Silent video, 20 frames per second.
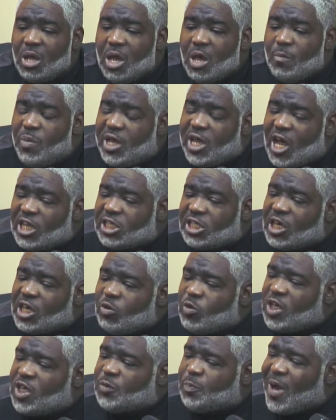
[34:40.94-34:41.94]
because of the
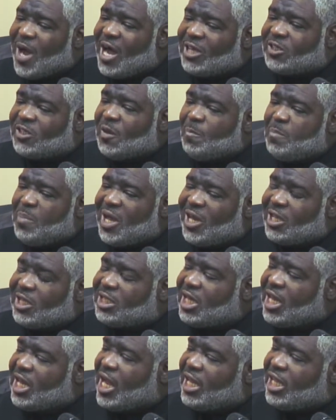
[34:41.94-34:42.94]

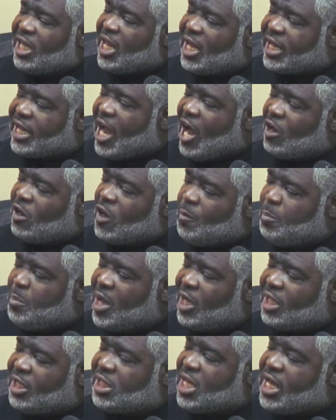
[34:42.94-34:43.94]
responsibility and the
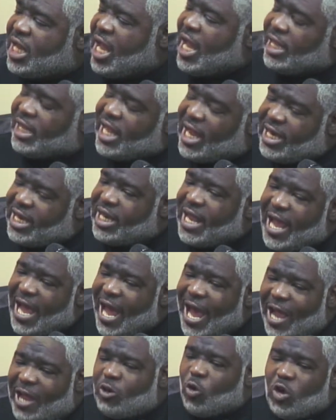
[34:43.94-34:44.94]
accountability that he
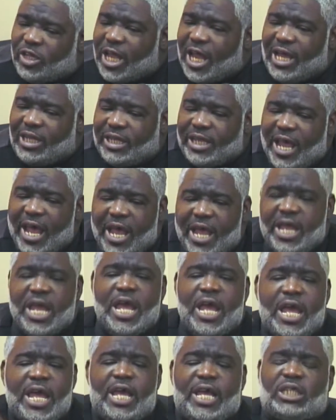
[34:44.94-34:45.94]
had on that day.
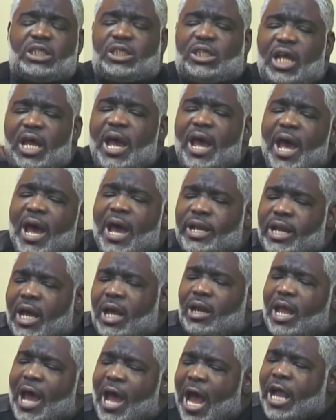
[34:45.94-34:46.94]
His Jihad
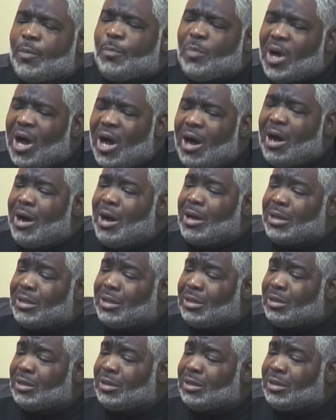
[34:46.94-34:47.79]
al-Akbar.